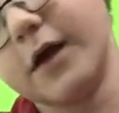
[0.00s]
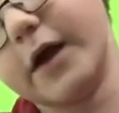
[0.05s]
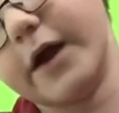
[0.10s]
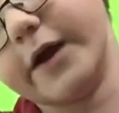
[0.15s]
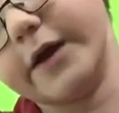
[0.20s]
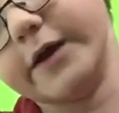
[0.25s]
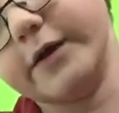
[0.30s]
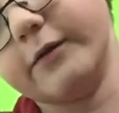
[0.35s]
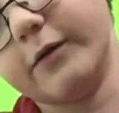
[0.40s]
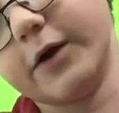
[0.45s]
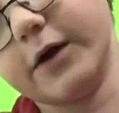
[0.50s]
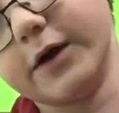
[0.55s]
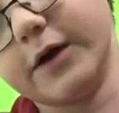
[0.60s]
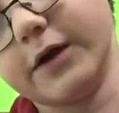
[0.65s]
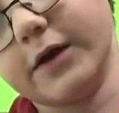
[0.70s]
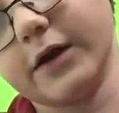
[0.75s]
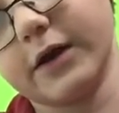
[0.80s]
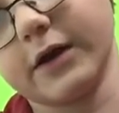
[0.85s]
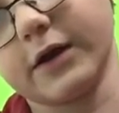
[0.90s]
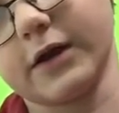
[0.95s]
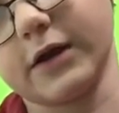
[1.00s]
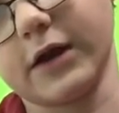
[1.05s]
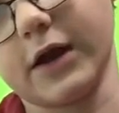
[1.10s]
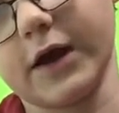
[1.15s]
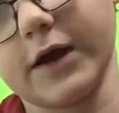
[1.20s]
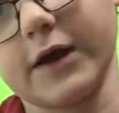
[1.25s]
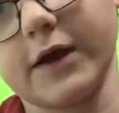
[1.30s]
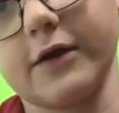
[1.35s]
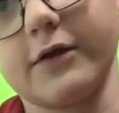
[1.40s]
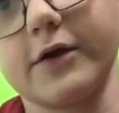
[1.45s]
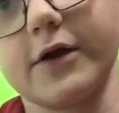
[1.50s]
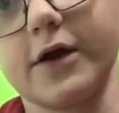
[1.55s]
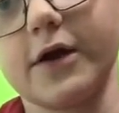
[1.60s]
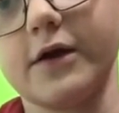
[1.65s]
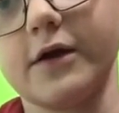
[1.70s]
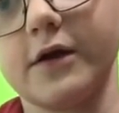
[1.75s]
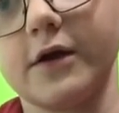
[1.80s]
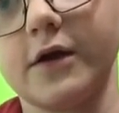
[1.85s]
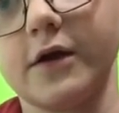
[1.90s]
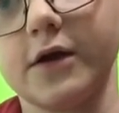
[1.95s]
and you want it in like a light
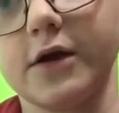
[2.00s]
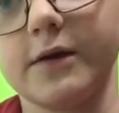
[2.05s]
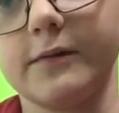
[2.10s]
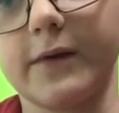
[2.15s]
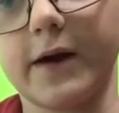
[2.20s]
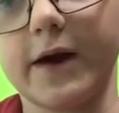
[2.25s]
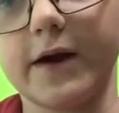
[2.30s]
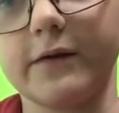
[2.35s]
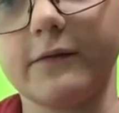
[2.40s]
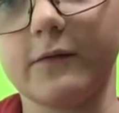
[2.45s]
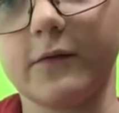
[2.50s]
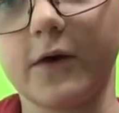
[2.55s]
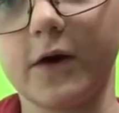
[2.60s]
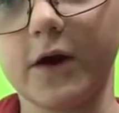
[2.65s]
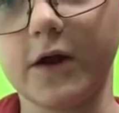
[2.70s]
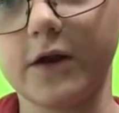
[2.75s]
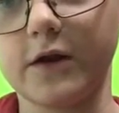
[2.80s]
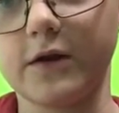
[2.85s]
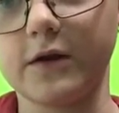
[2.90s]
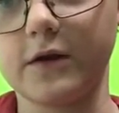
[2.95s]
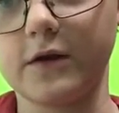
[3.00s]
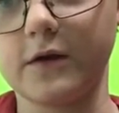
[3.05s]
area, you might want